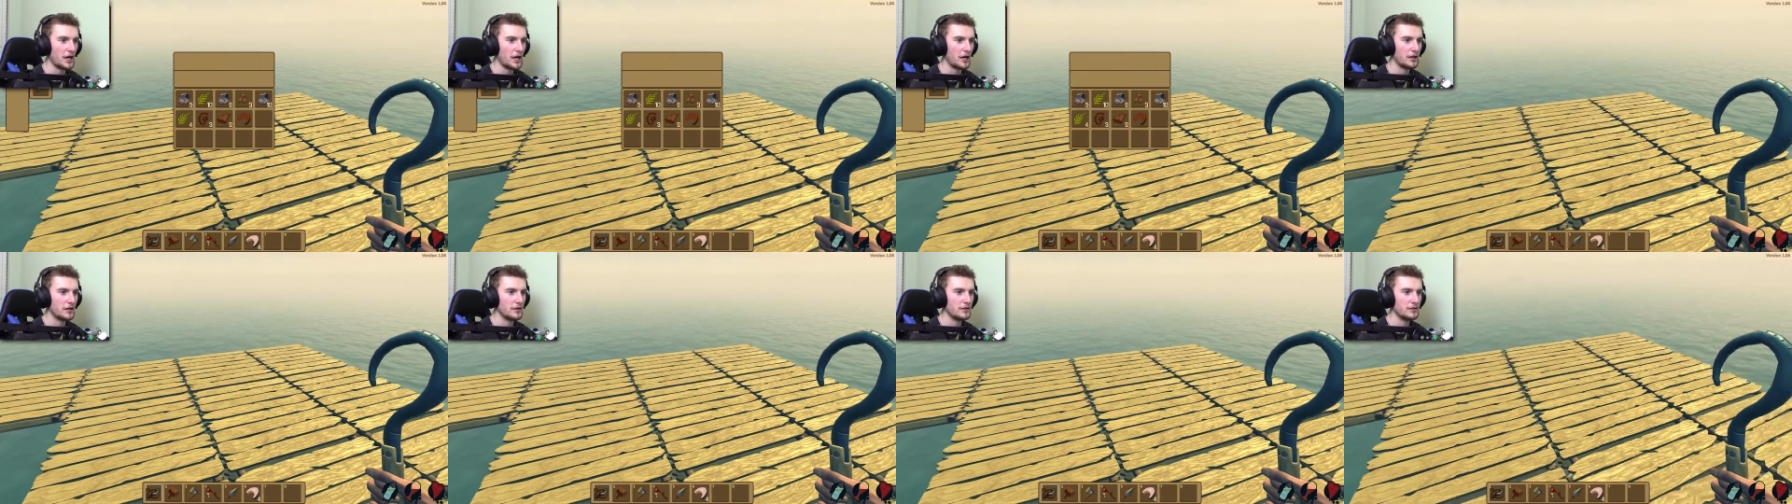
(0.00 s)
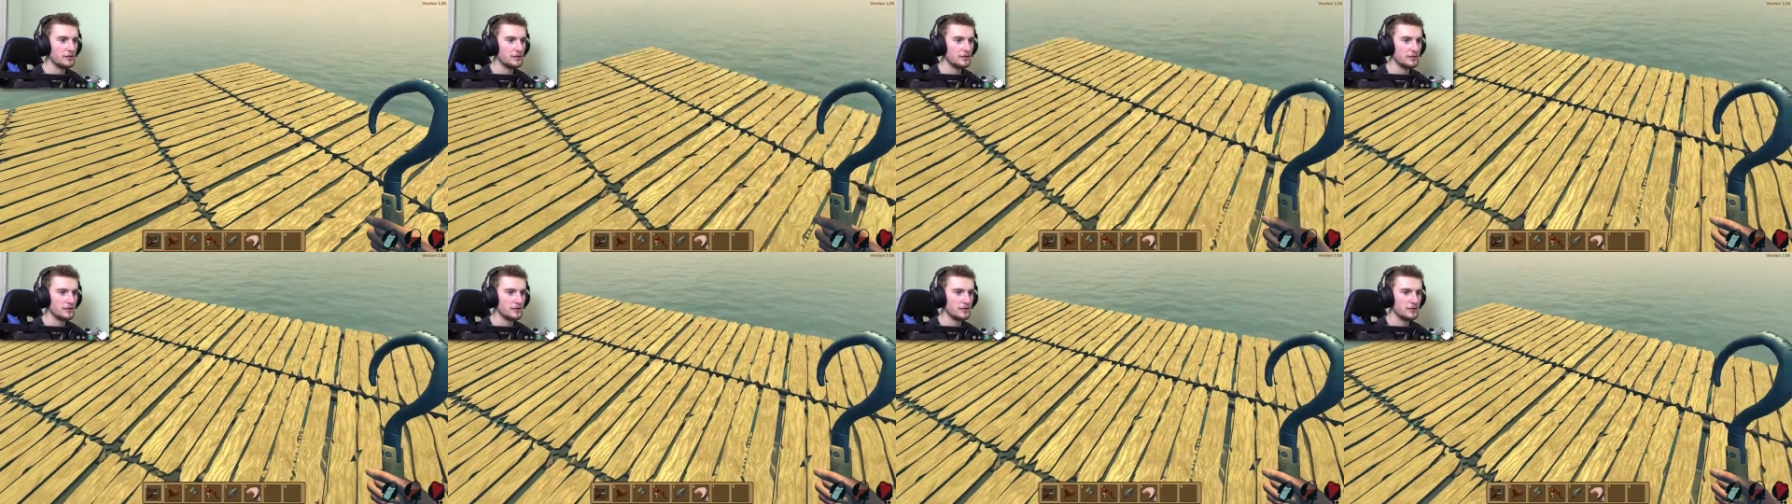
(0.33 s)

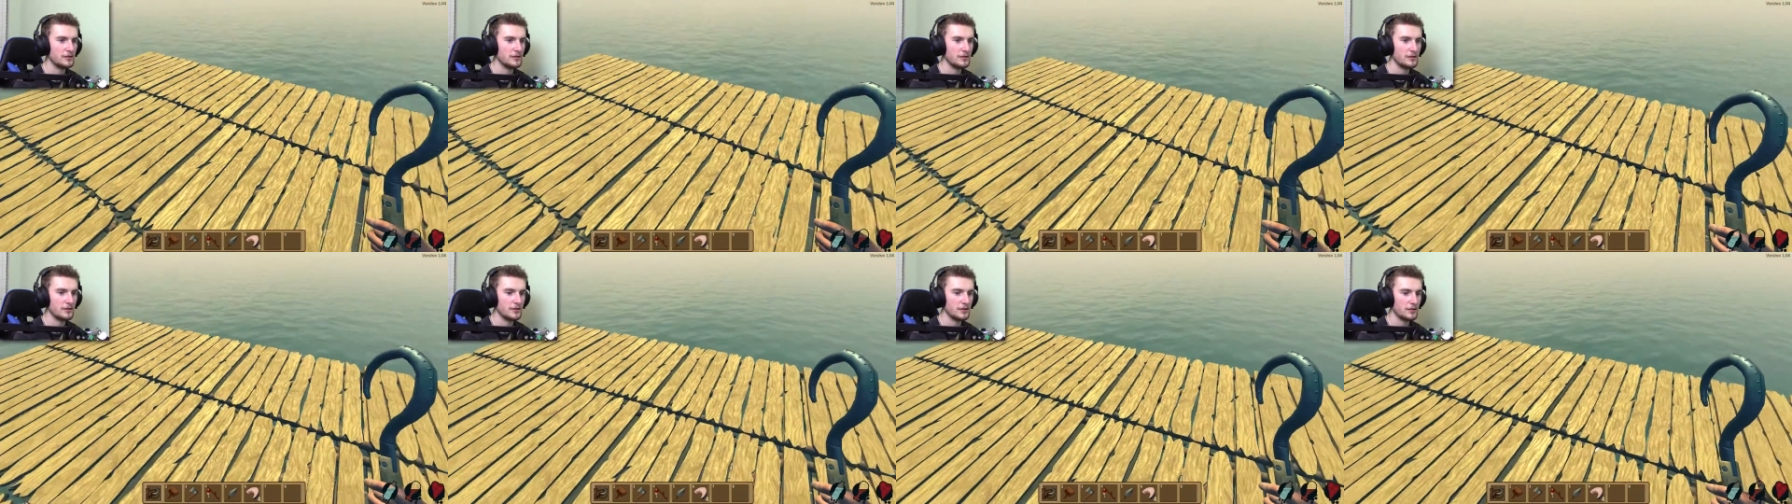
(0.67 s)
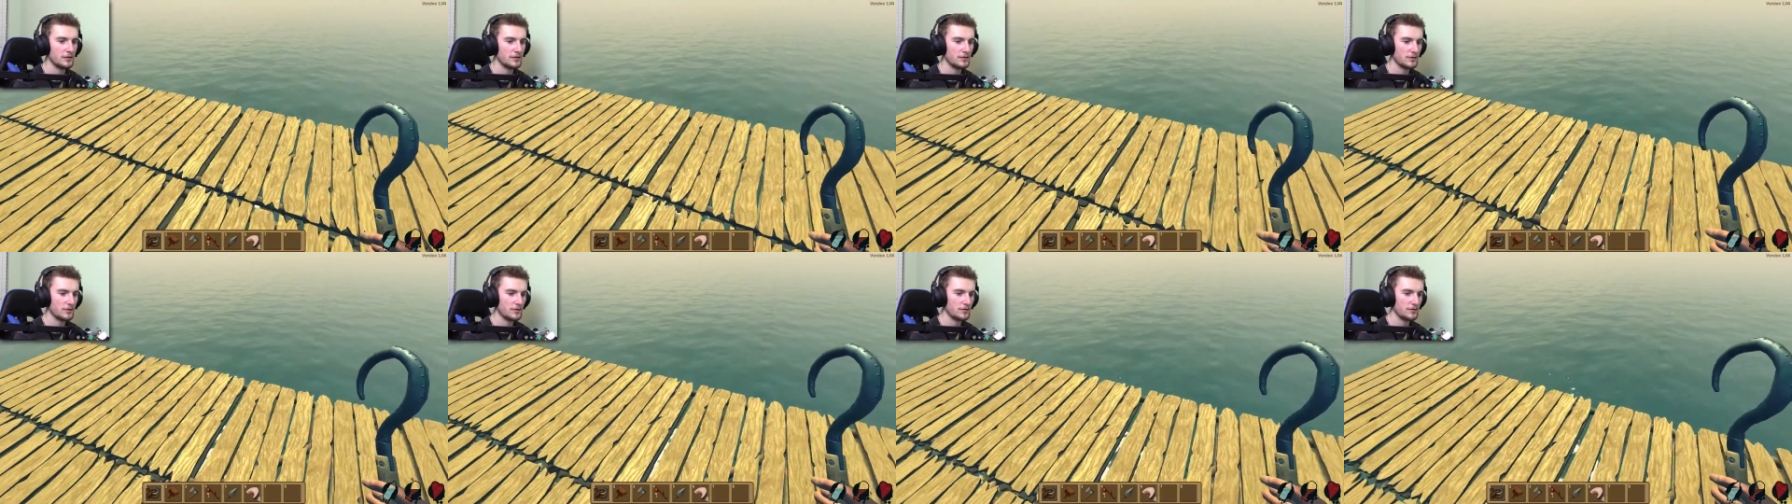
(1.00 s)

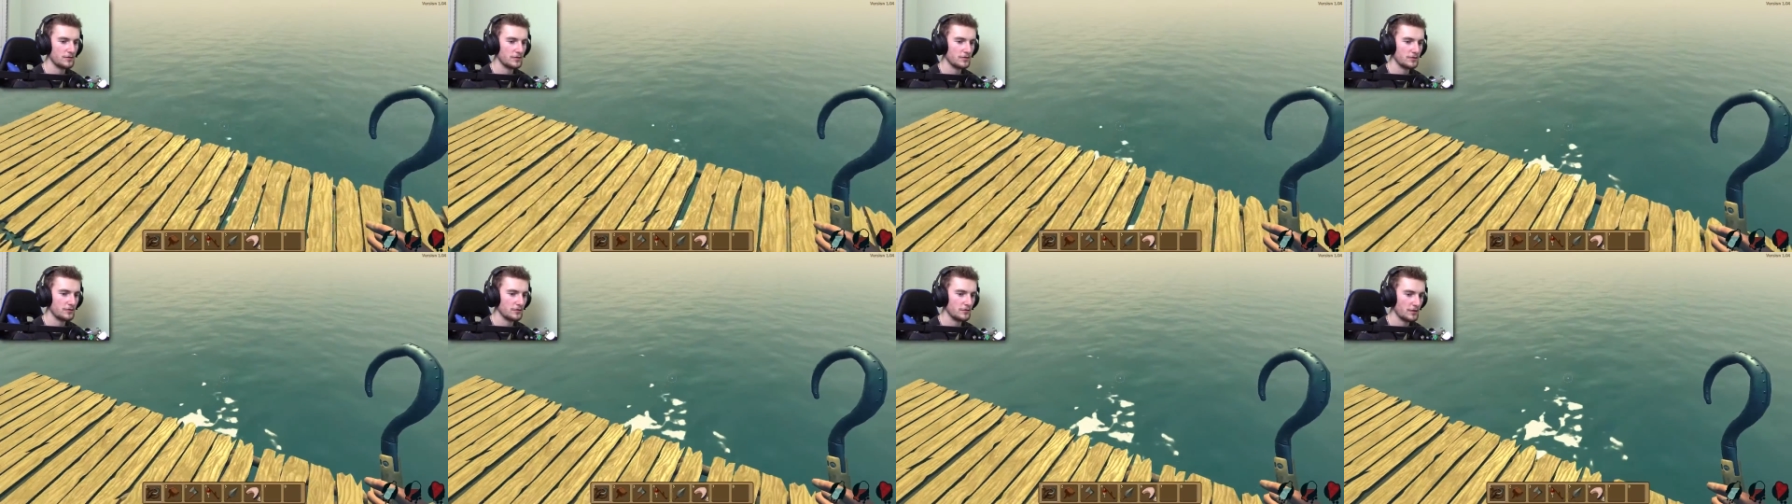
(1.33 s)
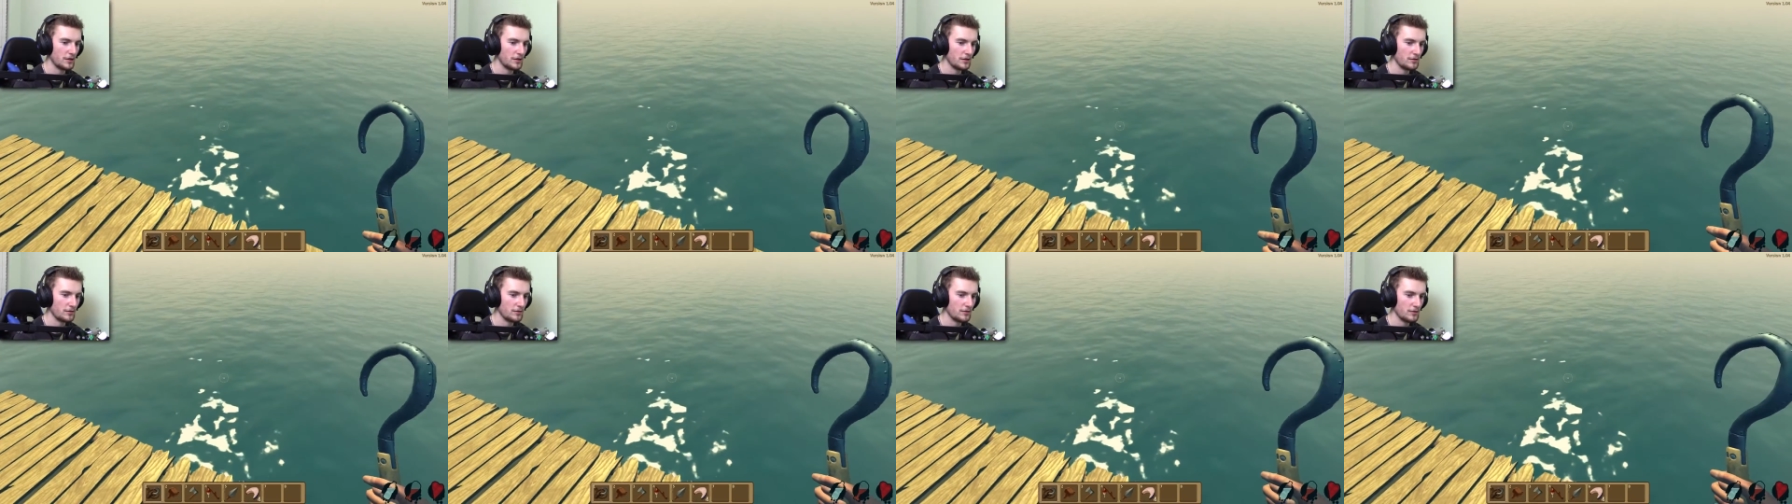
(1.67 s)
of course I do
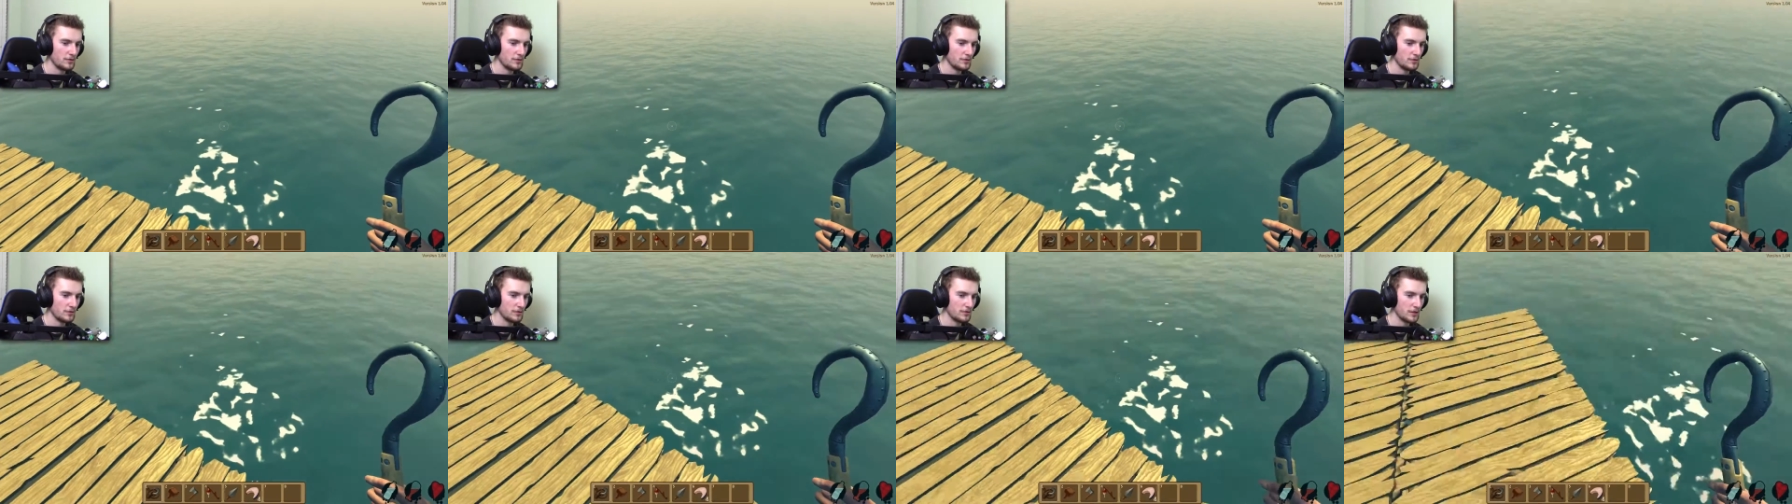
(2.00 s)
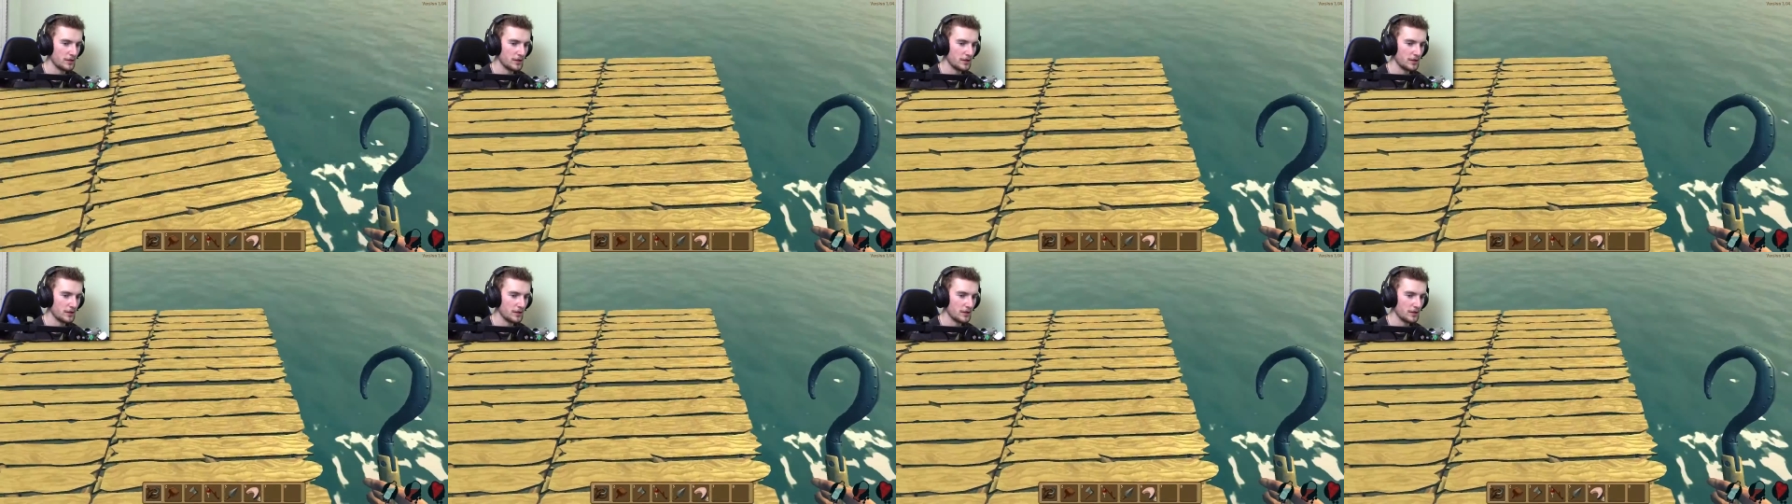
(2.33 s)
not know